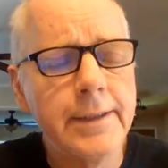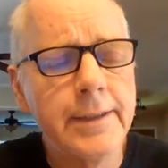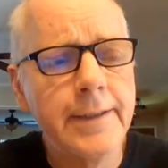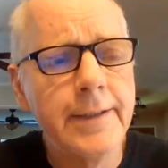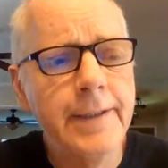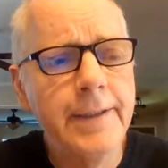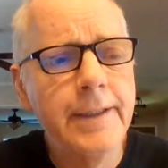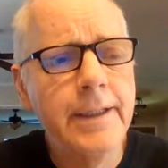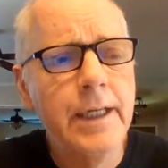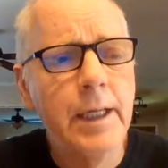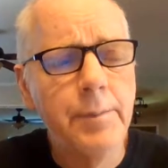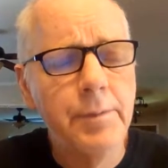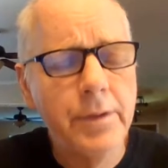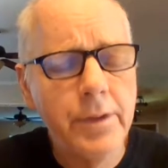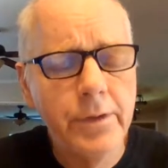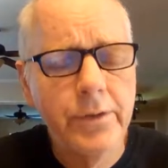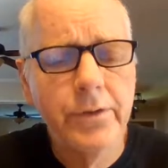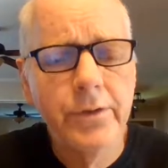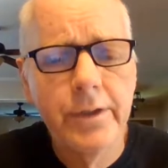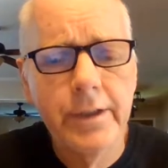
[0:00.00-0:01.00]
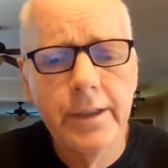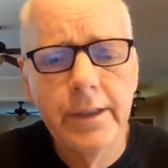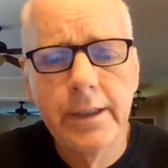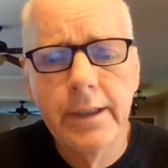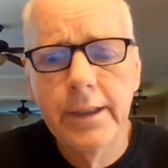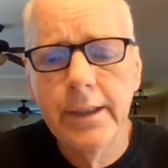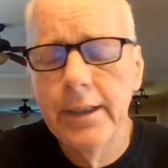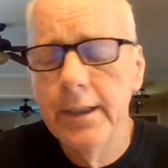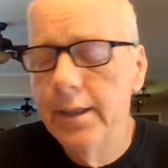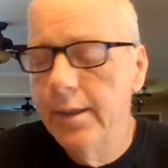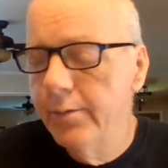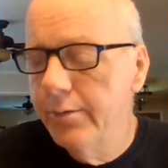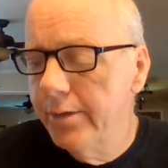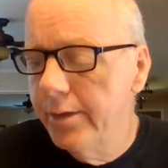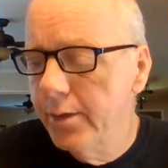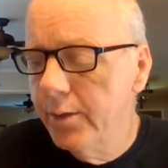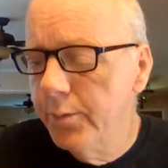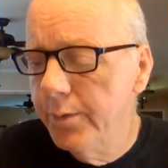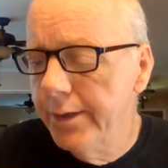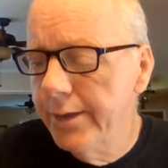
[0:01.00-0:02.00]
I'm still studying it,
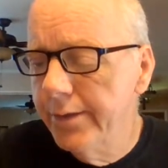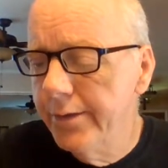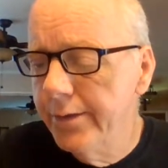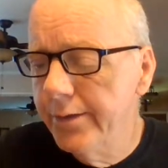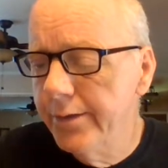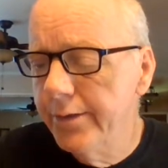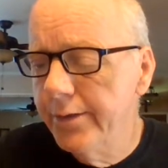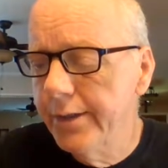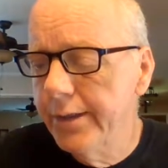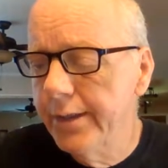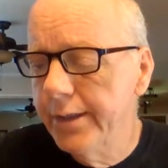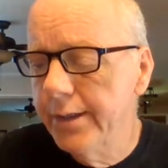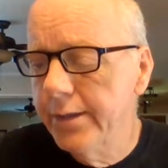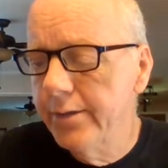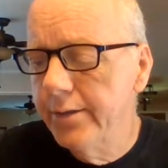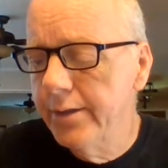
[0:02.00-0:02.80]
still researching it,